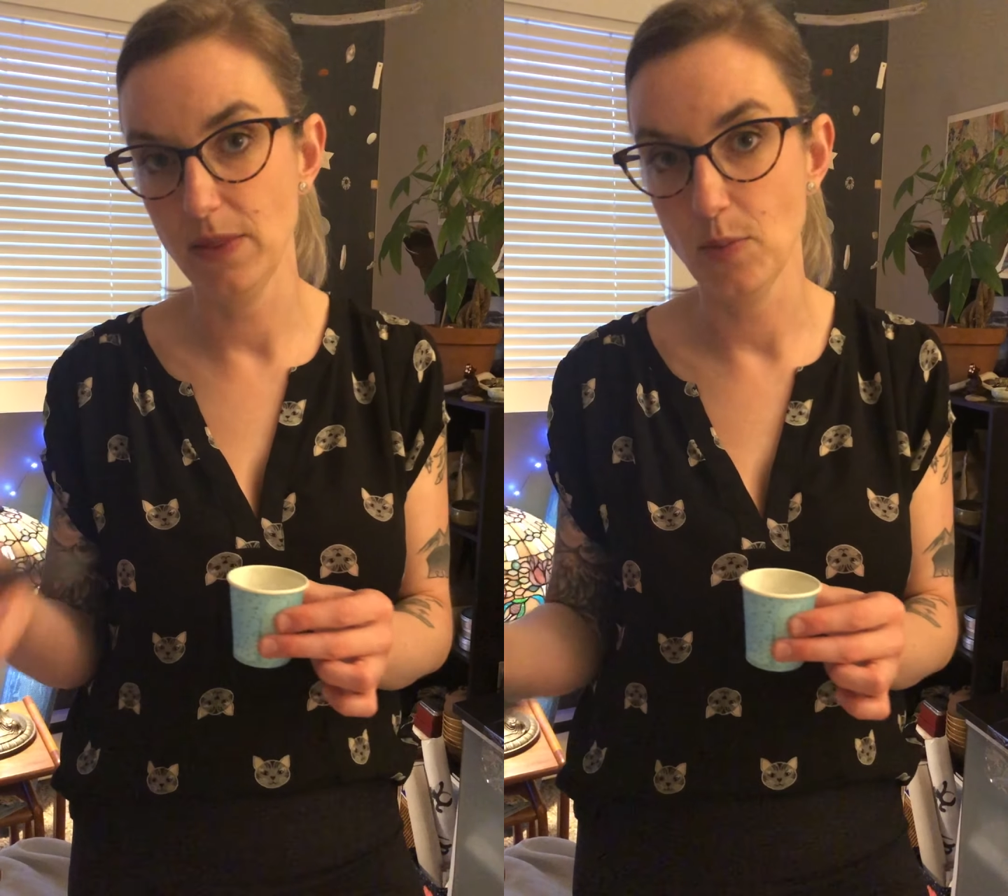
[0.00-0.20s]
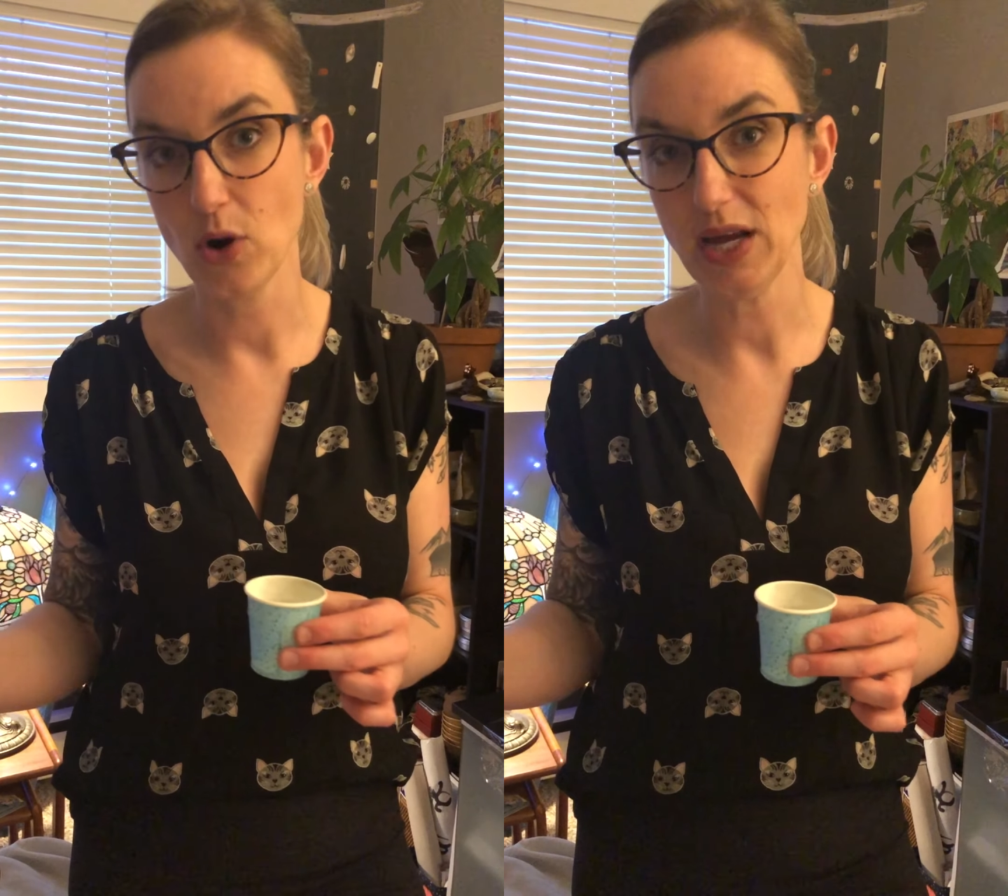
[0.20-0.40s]

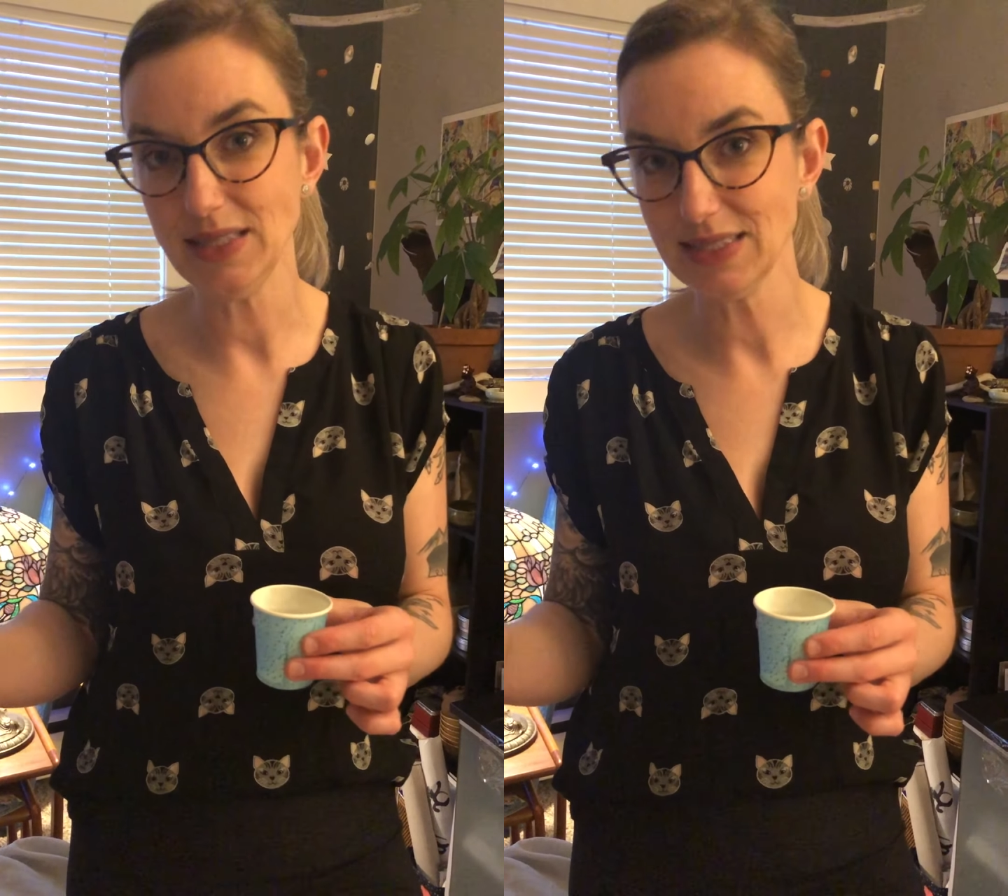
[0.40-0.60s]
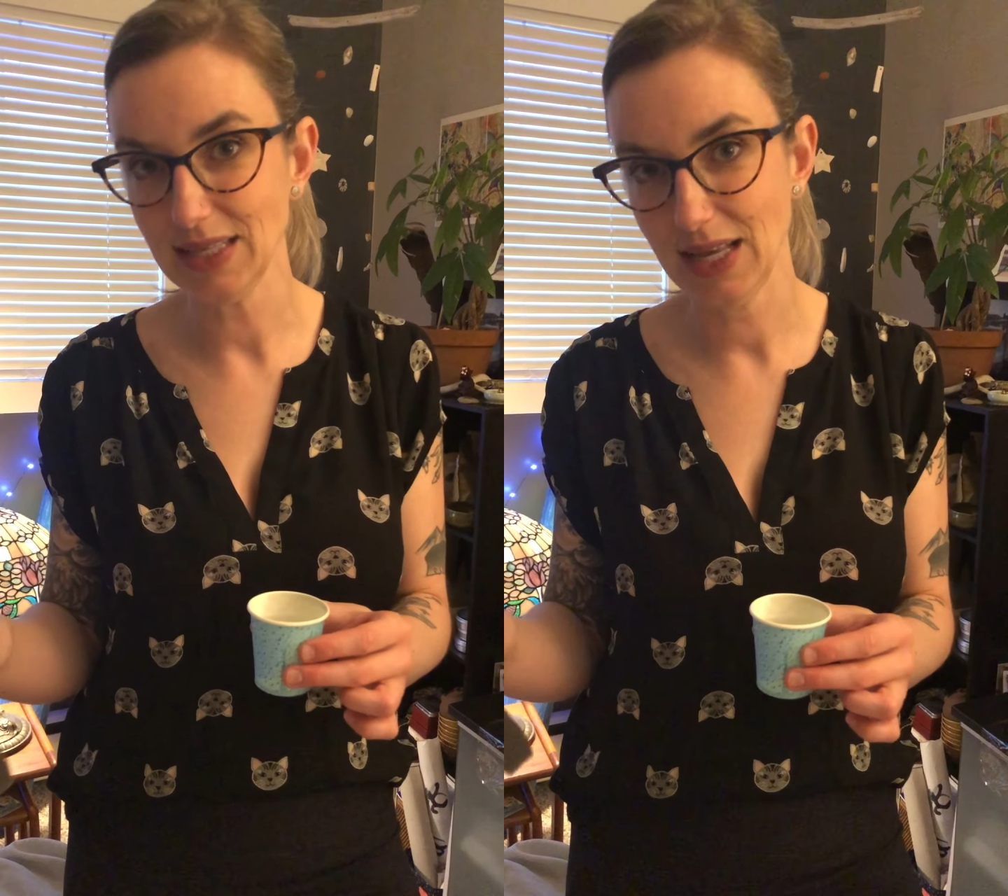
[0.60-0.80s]
the more
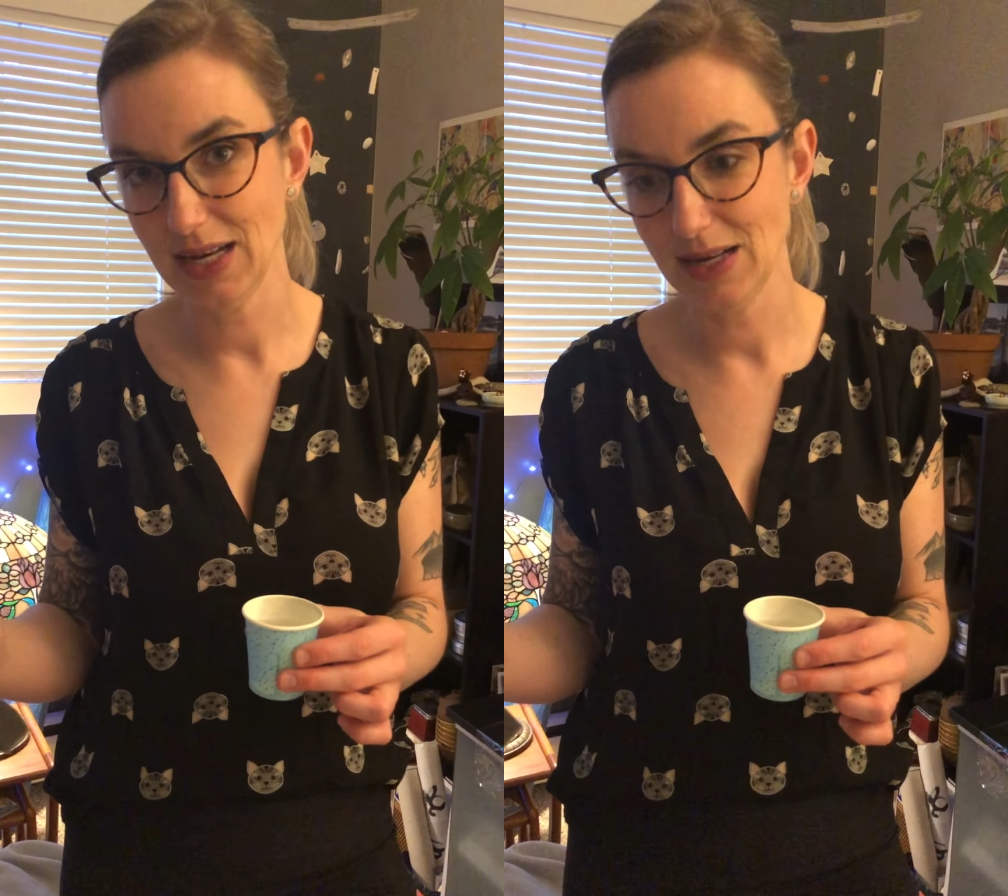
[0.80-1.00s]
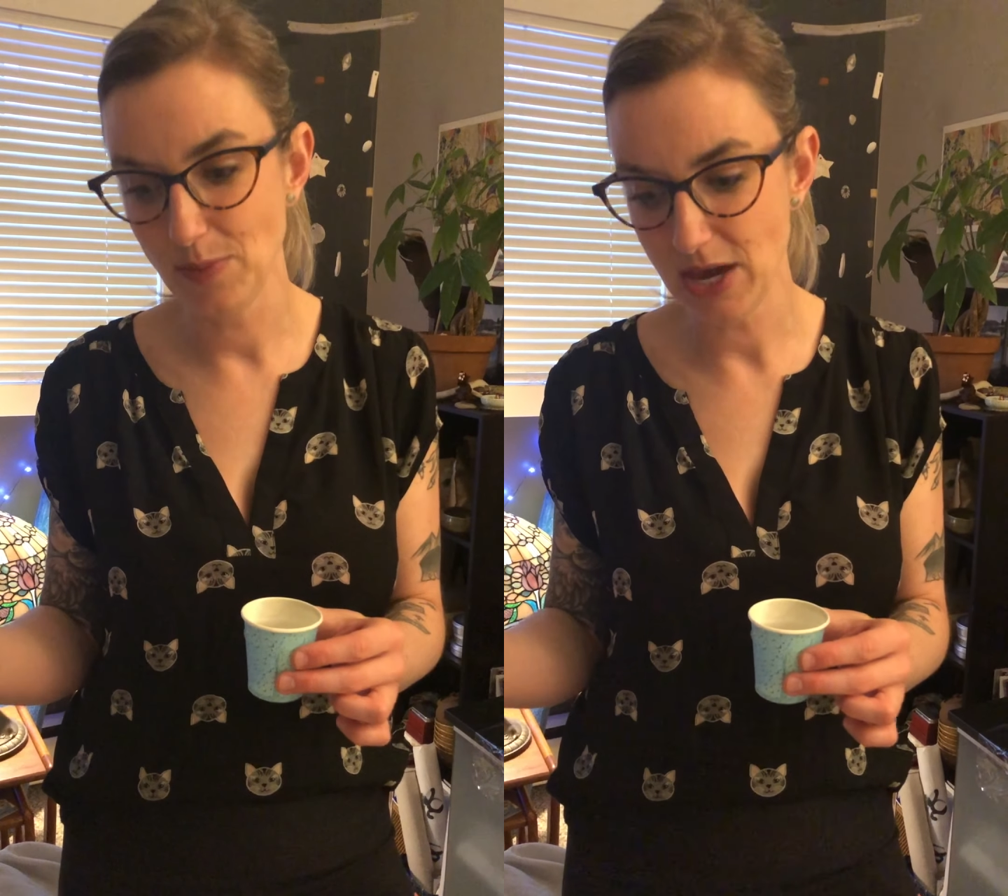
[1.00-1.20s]

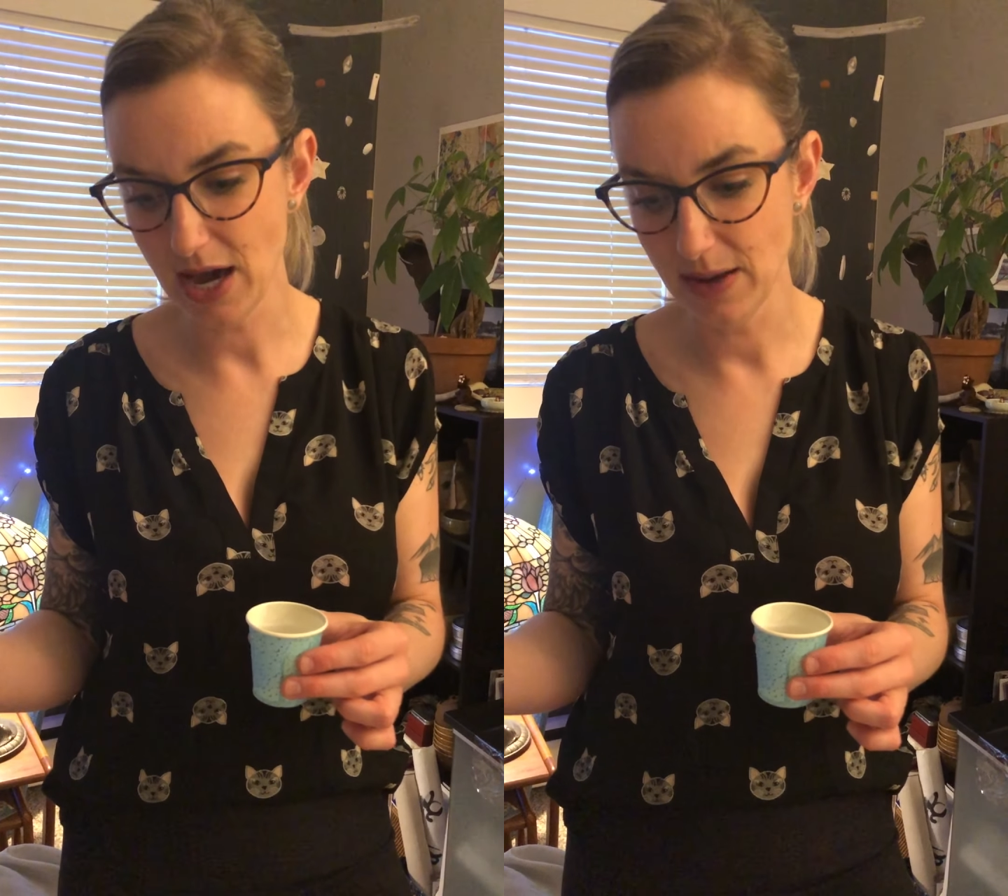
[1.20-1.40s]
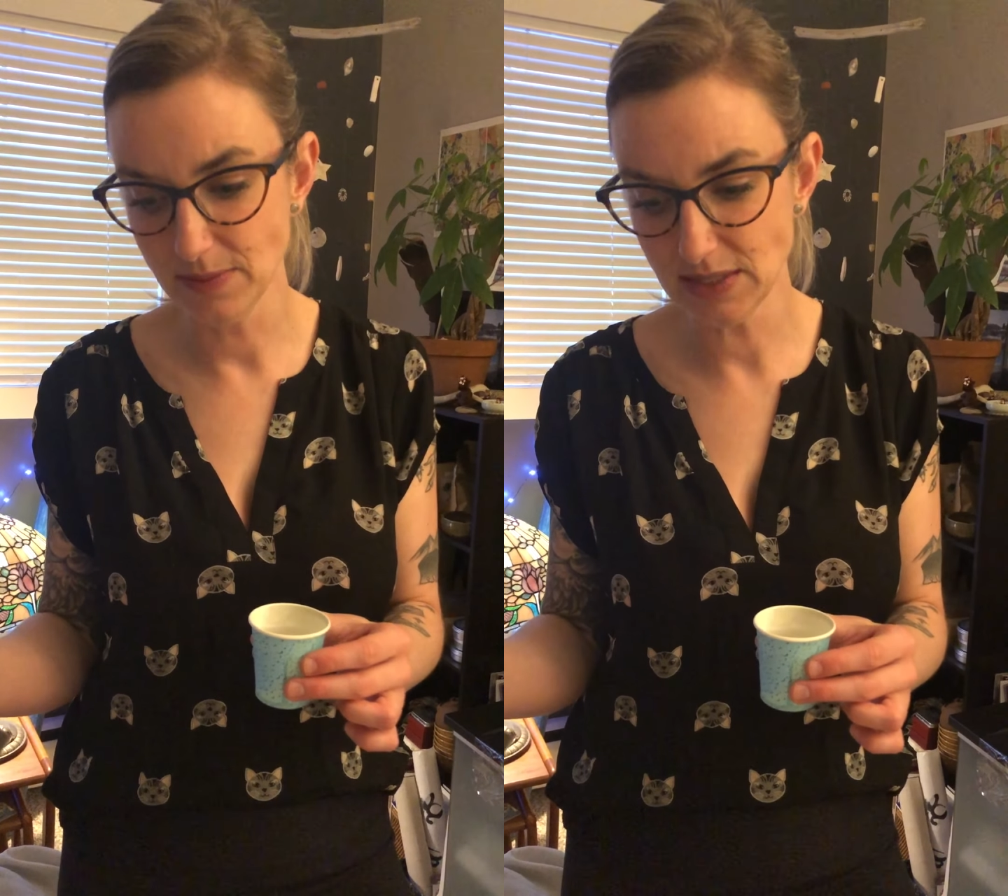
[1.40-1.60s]
insulated it
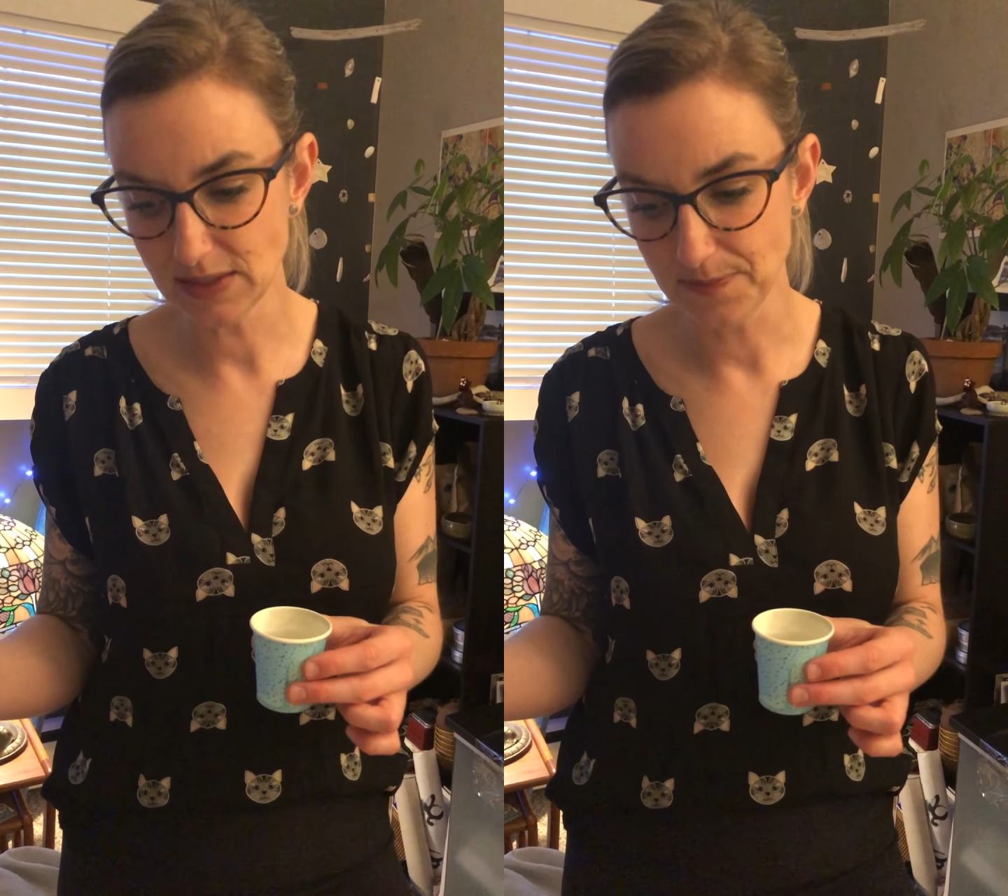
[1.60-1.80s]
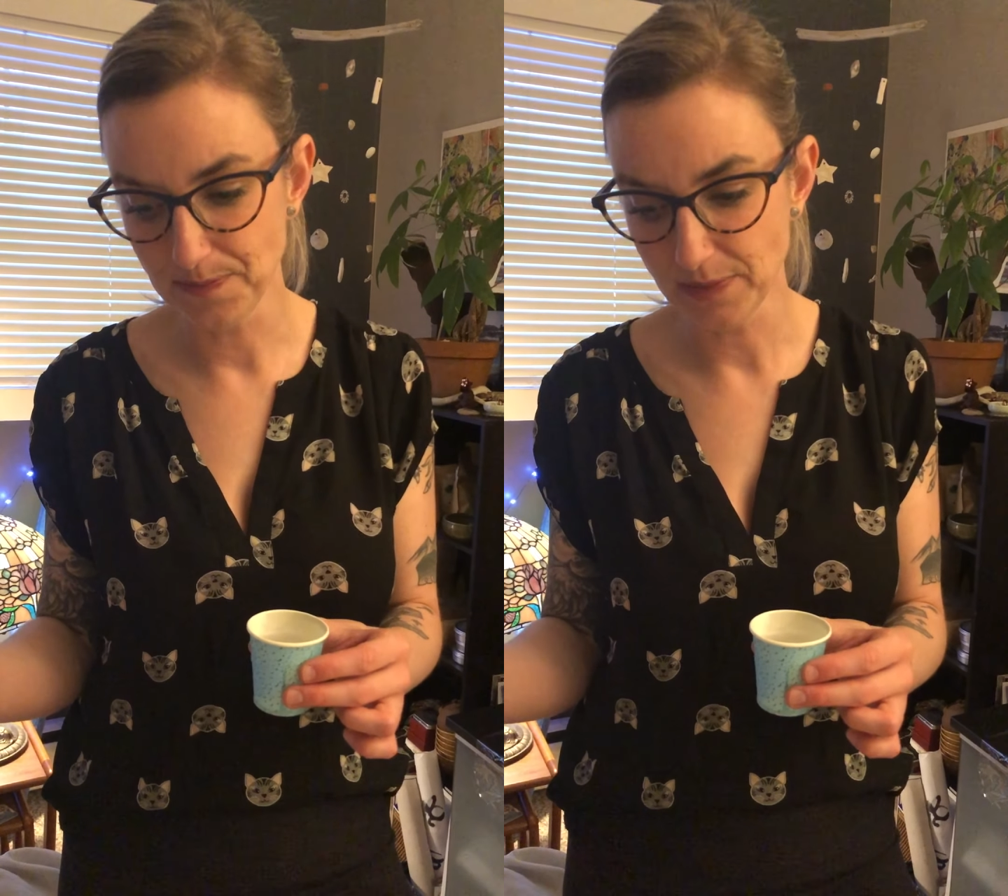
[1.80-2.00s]
becomes.